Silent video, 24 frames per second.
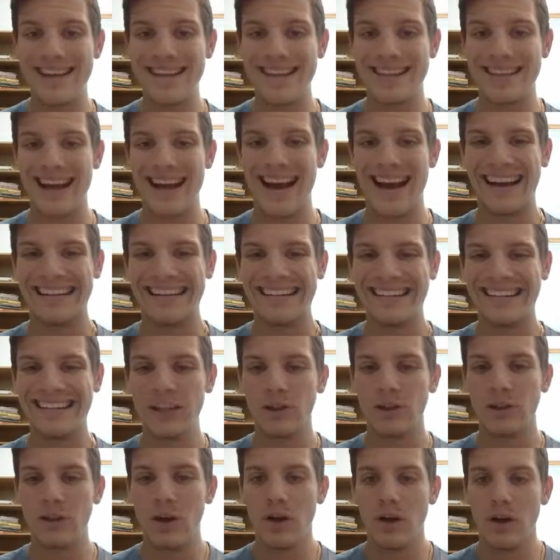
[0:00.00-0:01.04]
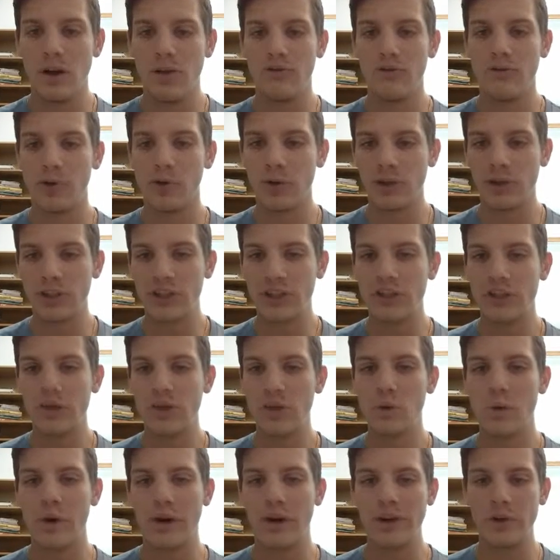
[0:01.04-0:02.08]
is ideal for
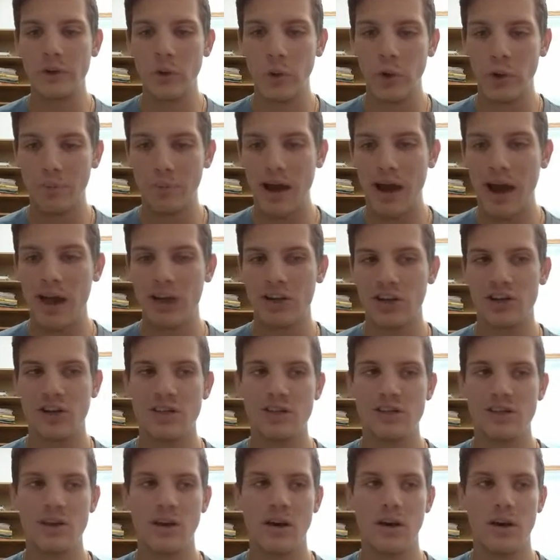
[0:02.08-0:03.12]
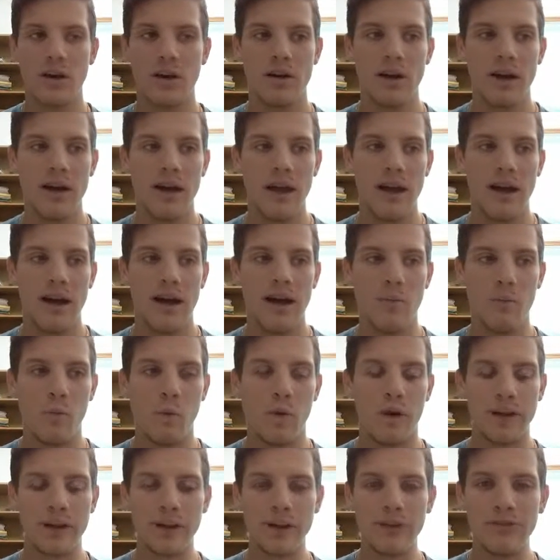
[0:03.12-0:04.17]
you, where your passions are,
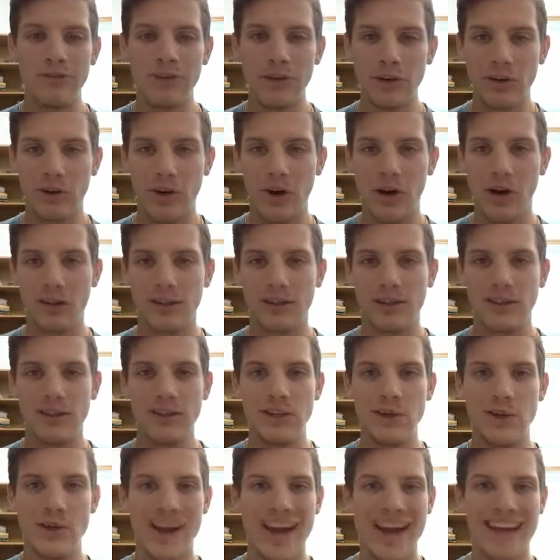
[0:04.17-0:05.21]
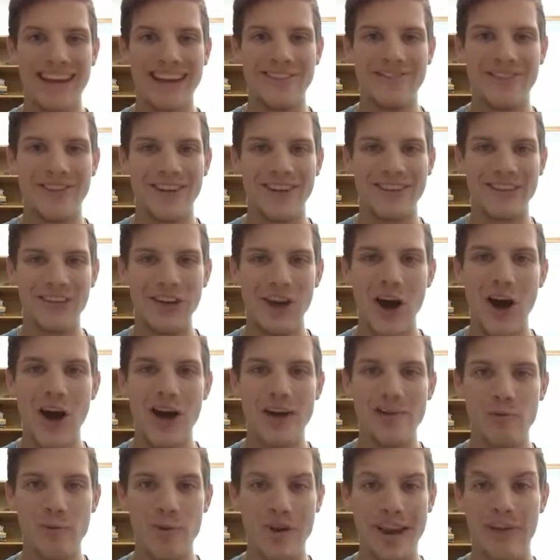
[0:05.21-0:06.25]
where you feel called to do. And if it's
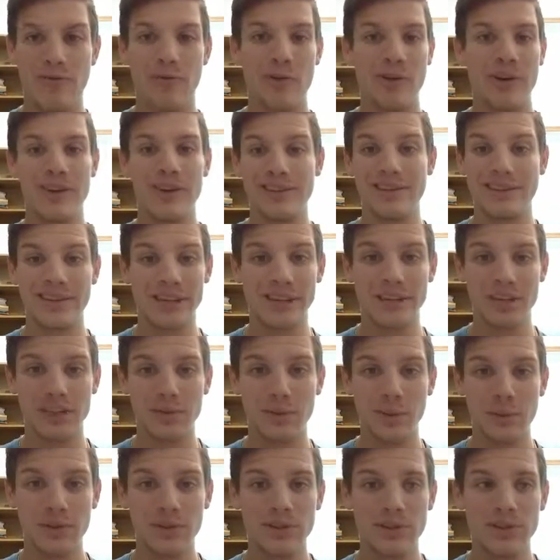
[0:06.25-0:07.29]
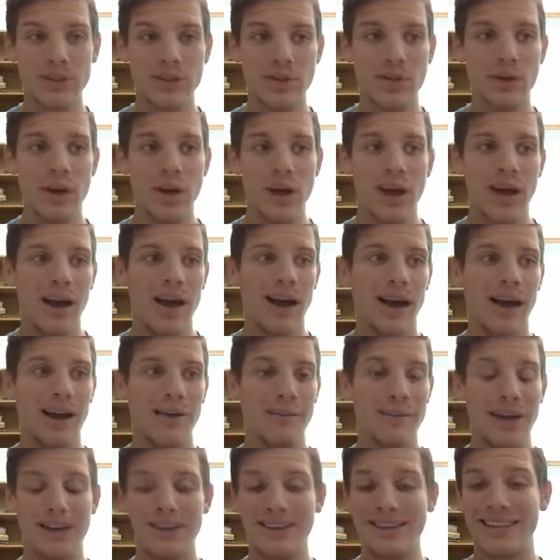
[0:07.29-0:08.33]
not what everyone else thinks you're supposed to do, I
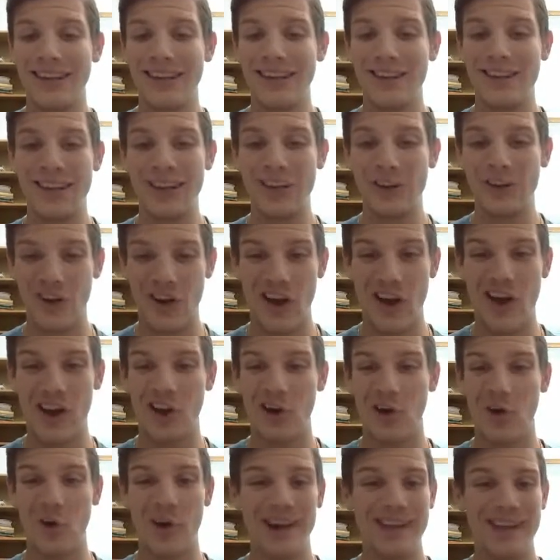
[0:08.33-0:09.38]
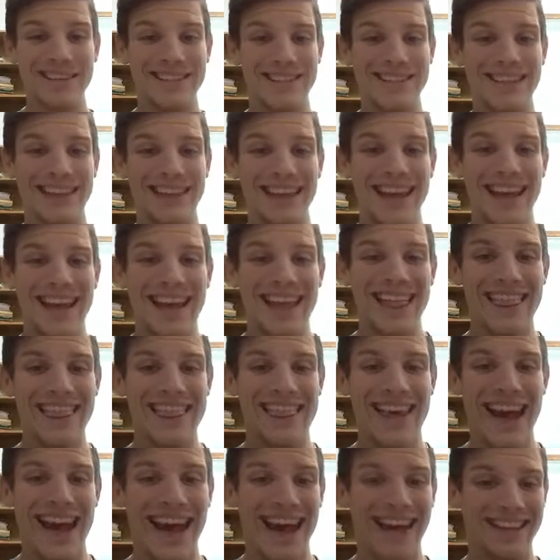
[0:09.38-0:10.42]
am here to tell you that you're not crazy,
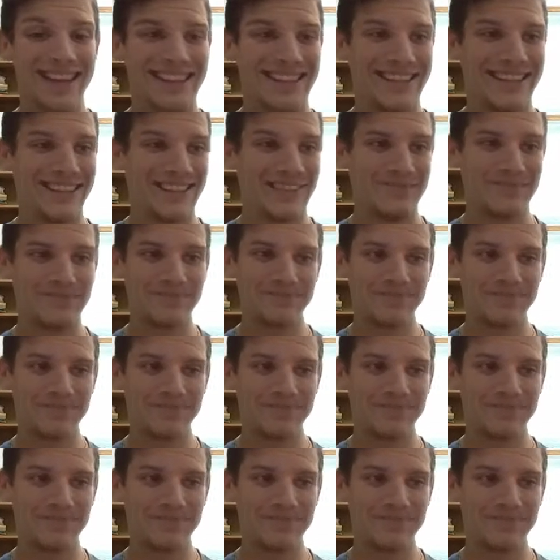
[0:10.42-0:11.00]
that